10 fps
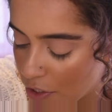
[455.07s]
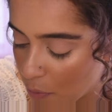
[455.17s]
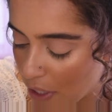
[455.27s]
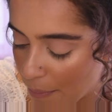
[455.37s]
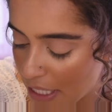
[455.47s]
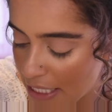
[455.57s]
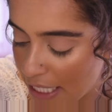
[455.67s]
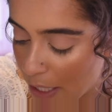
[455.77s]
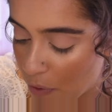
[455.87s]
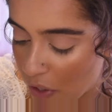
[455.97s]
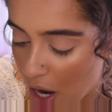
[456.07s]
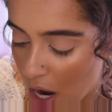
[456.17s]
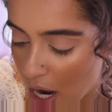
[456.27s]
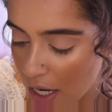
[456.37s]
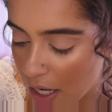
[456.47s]
So what I'm going to take with
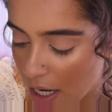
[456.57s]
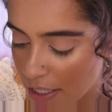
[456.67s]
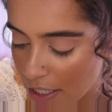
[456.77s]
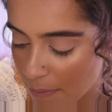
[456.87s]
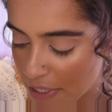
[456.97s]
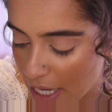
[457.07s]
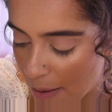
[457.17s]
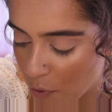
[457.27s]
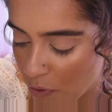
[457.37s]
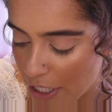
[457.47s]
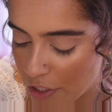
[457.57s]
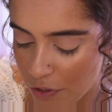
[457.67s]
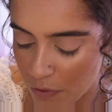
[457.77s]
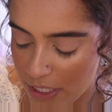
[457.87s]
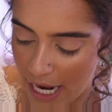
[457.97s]
Hot Gossip is I'm going
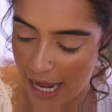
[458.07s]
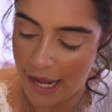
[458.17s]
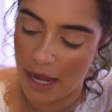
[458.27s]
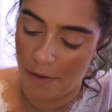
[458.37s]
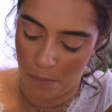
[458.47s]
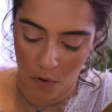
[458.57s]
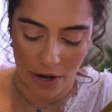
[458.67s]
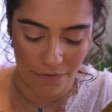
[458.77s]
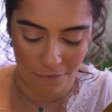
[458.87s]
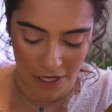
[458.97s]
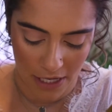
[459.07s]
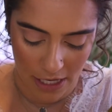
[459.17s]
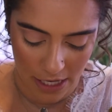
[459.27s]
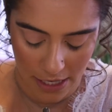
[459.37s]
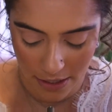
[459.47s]
to take a
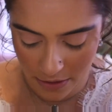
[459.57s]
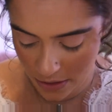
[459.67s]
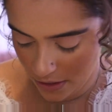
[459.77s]
Morphe